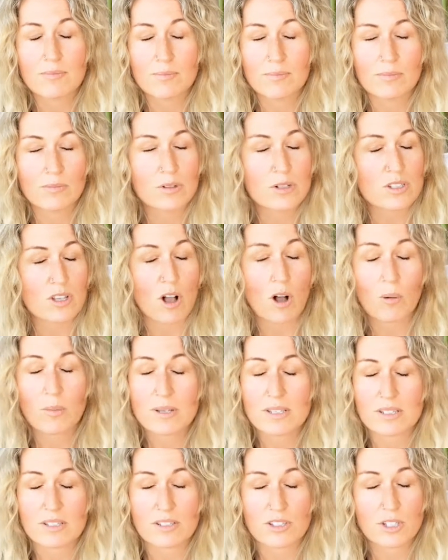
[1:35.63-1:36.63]
was
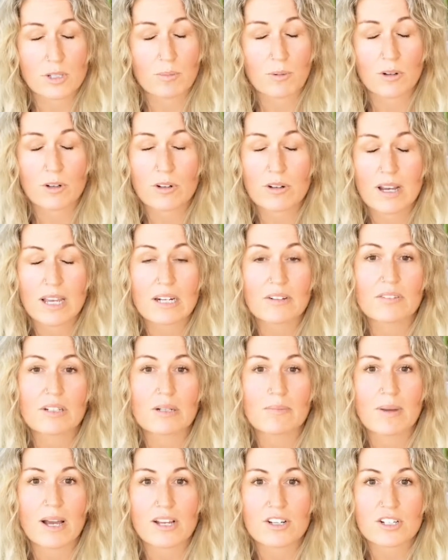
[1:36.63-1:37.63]
always a super creative and
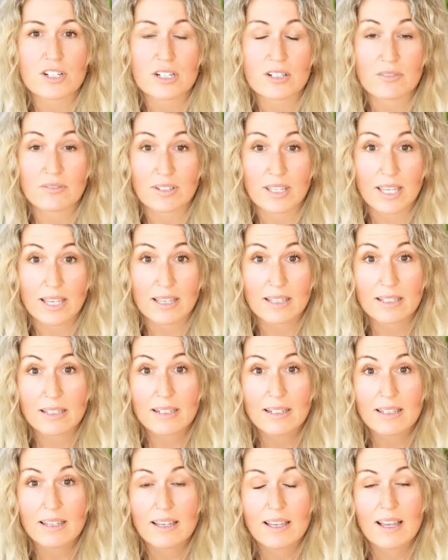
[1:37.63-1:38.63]
imaginative
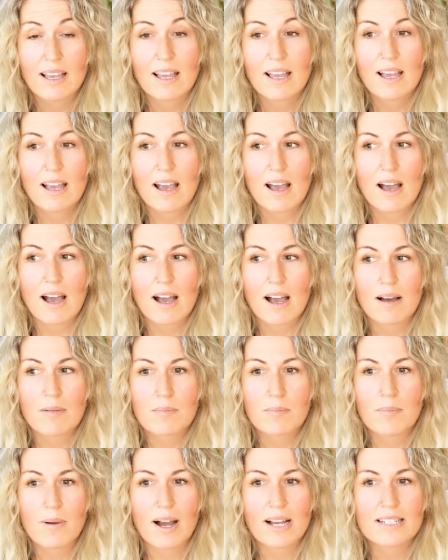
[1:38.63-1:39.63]
kid.
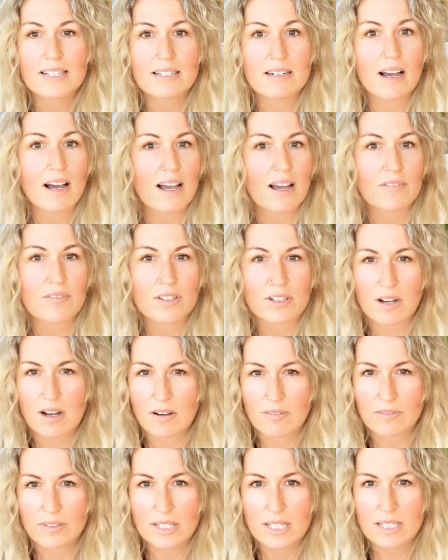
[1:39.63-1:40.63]
I did not have the
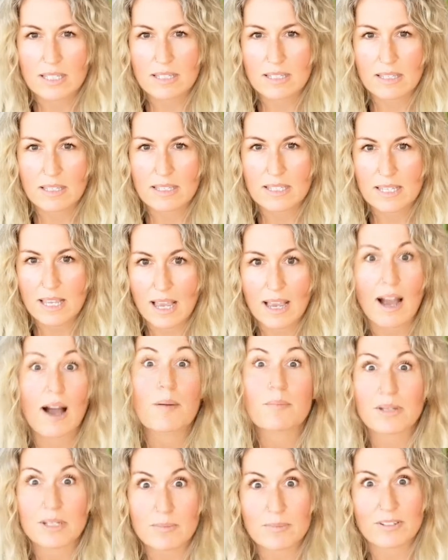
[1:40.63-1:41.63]
confidence to say
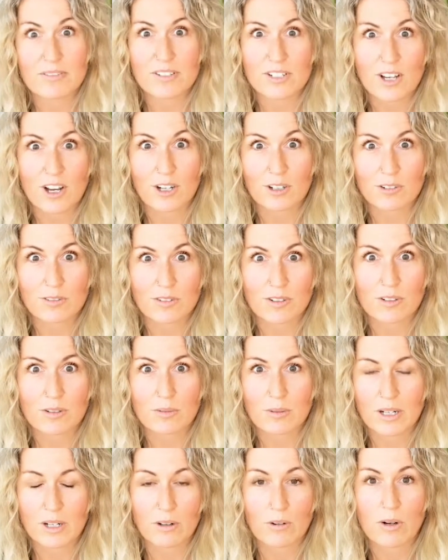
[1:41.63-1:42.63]
I'm going to be a photographer
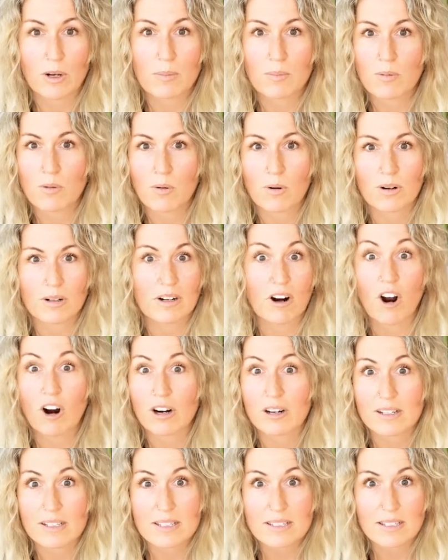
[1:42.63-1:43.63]
when I grow up, or an
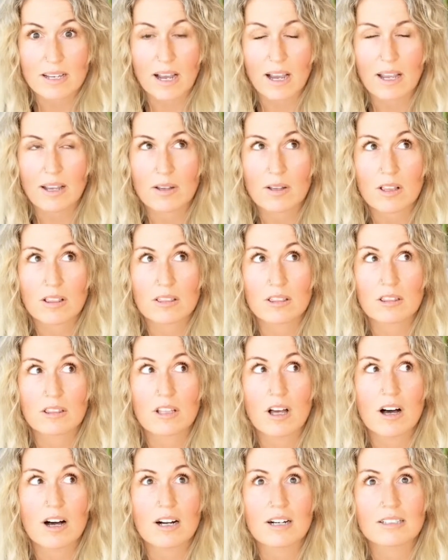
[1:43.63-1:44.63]
artist. I
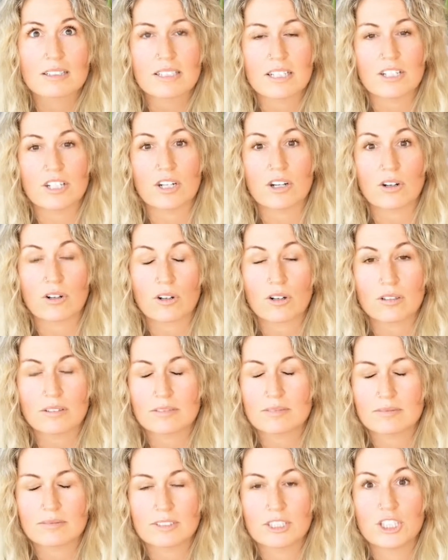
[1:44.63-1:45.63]
longed and
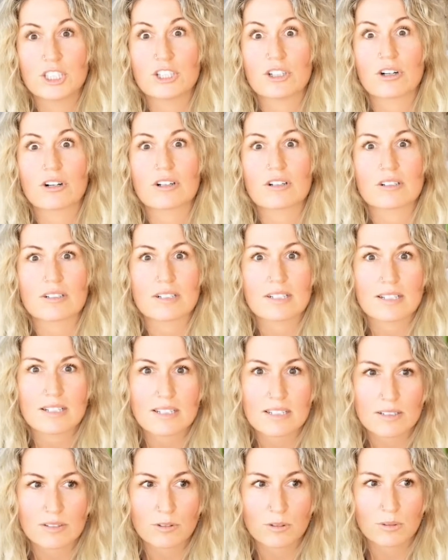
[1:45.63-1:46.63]
yearned
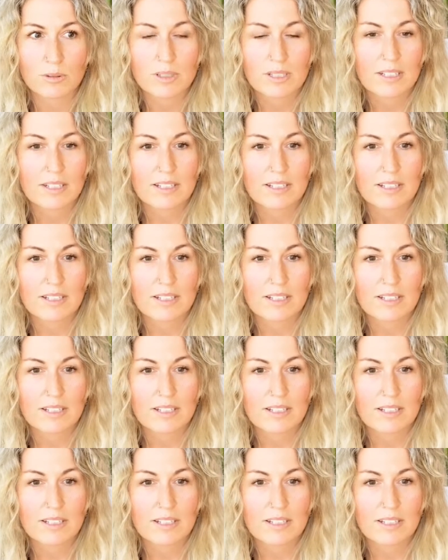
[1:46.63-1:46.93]
to